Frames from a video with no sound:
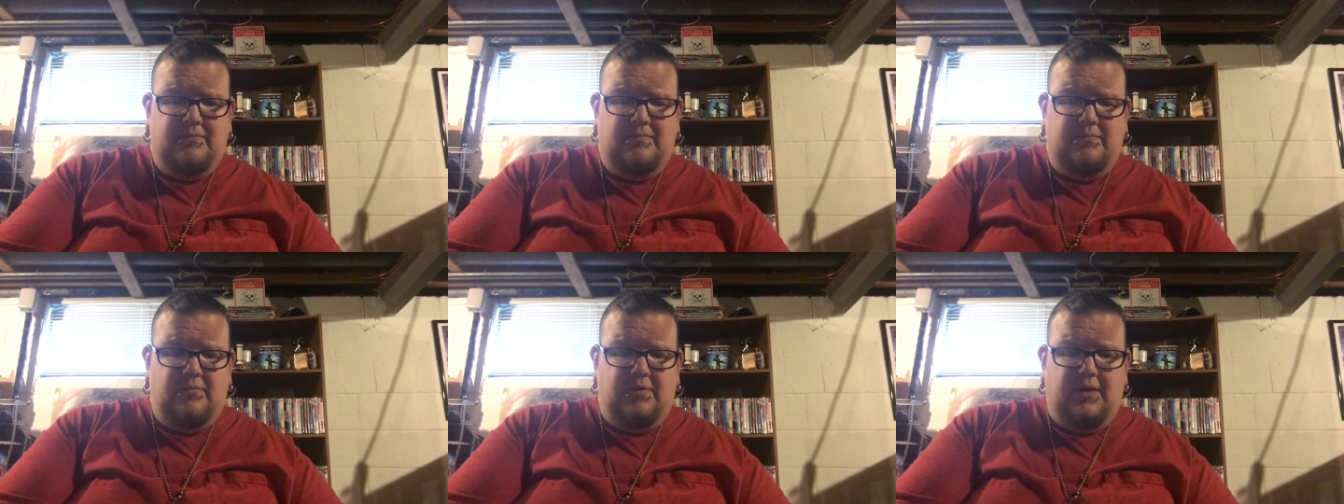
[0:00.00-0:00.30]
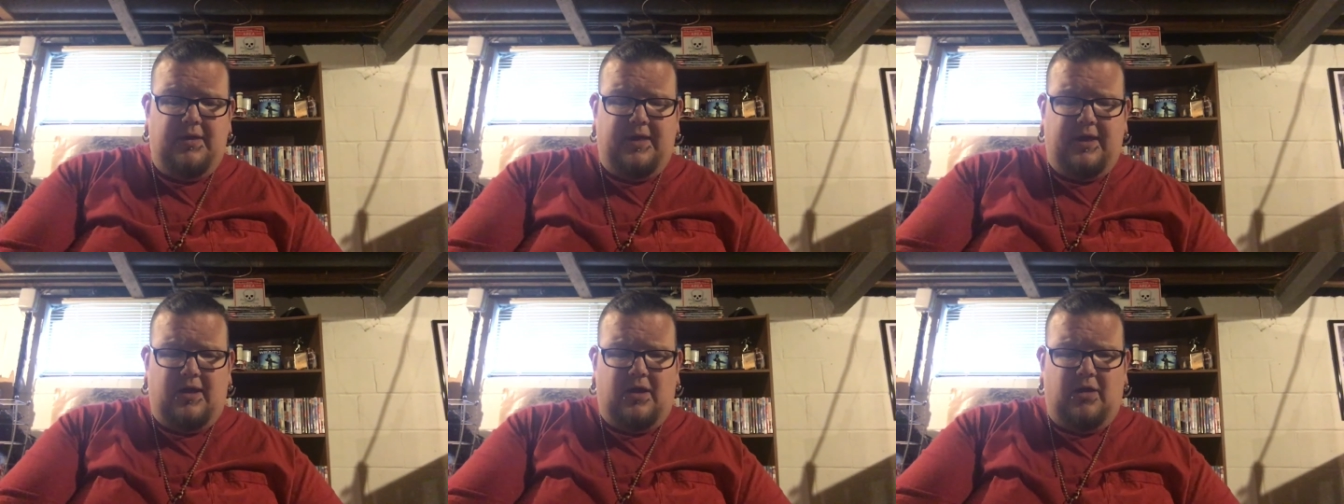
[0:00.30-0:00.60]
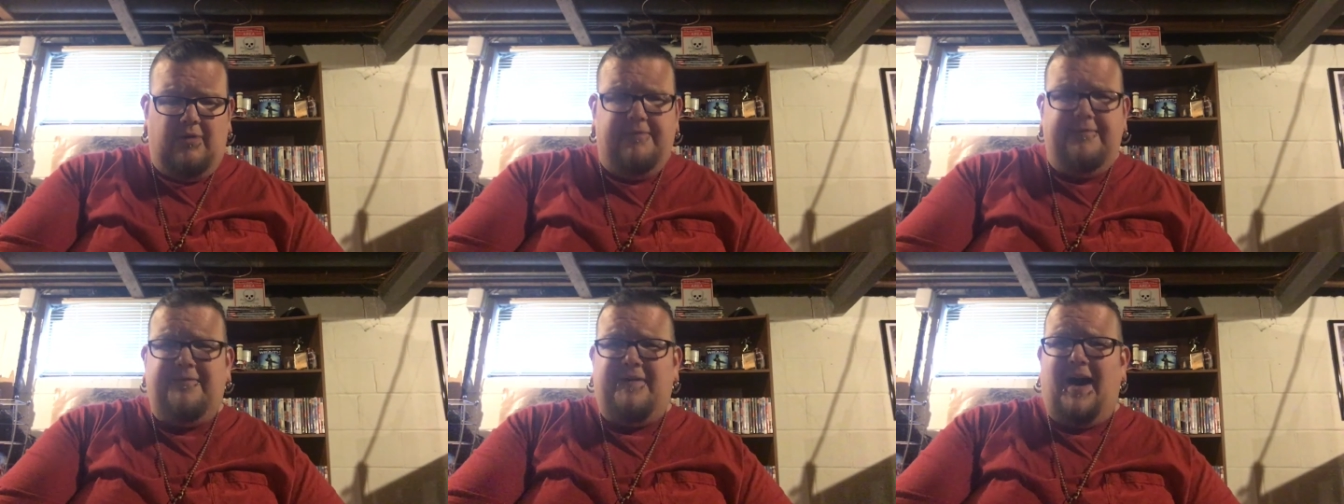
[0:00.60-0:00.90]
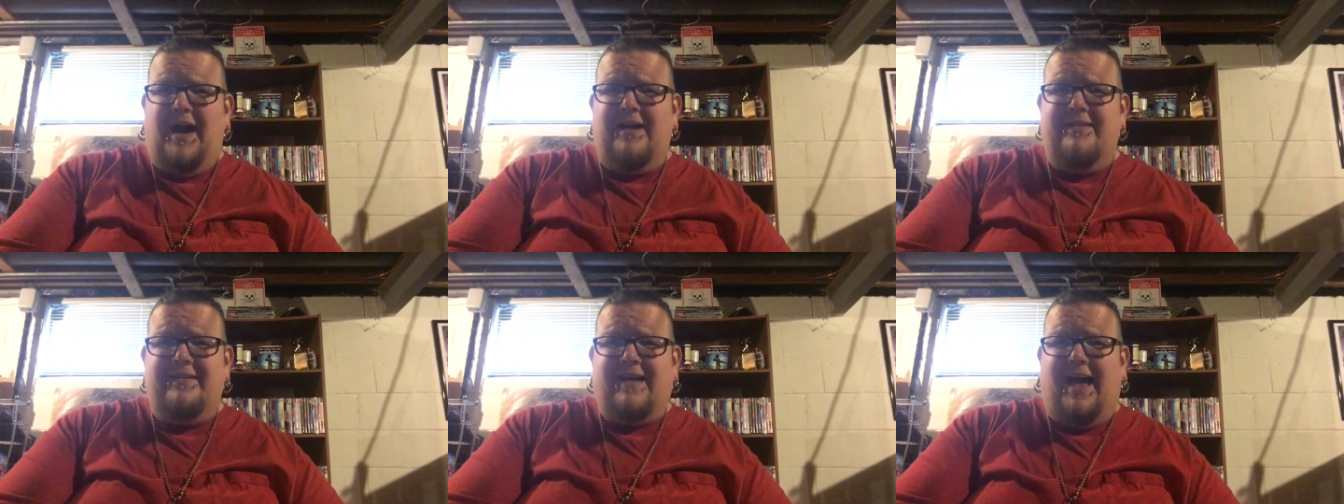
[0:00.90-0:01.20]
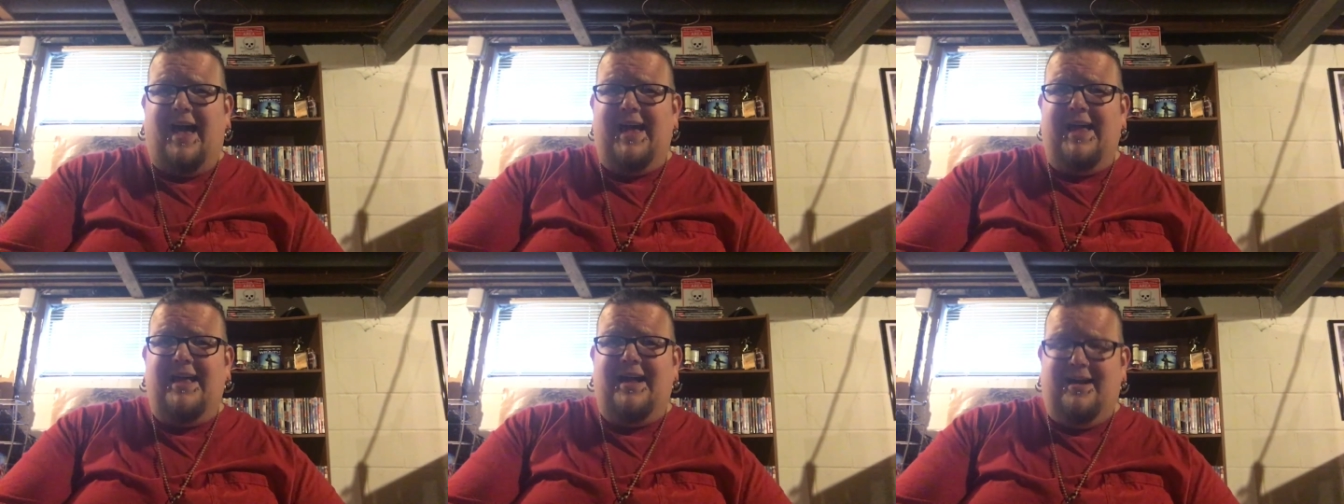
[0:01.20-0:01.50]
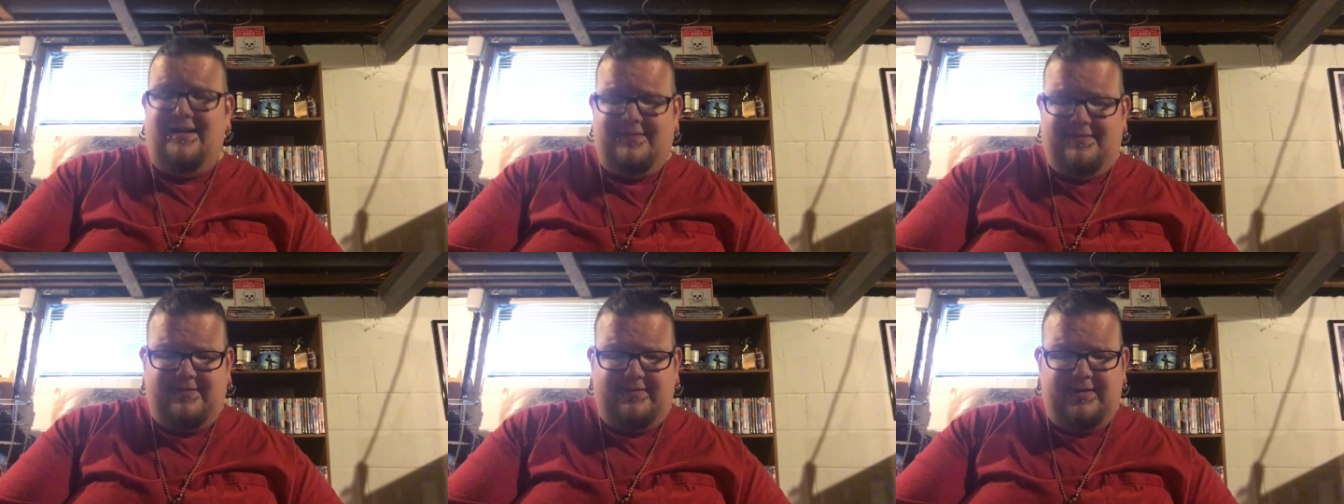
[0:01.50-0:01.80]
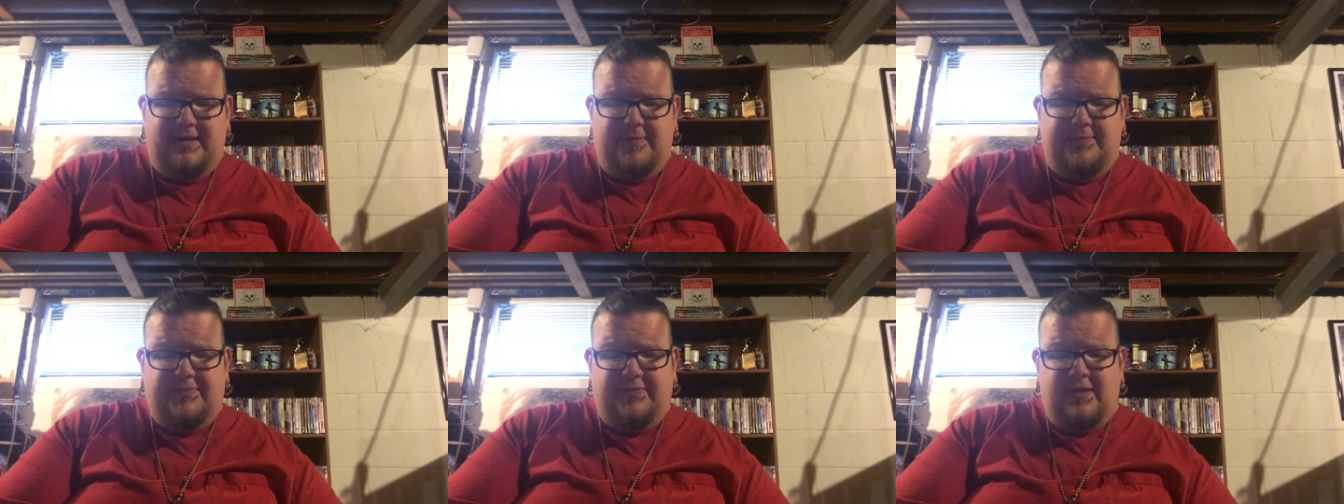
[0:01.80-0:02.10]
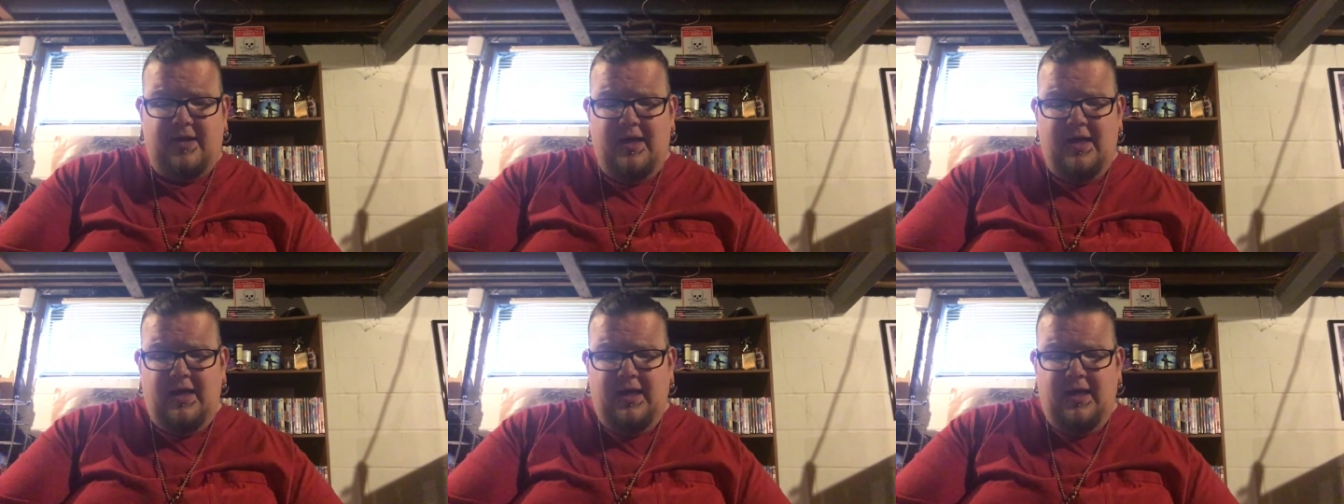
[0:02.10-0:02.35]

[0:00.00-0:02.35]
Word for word: what are they called, Fox Icon slips.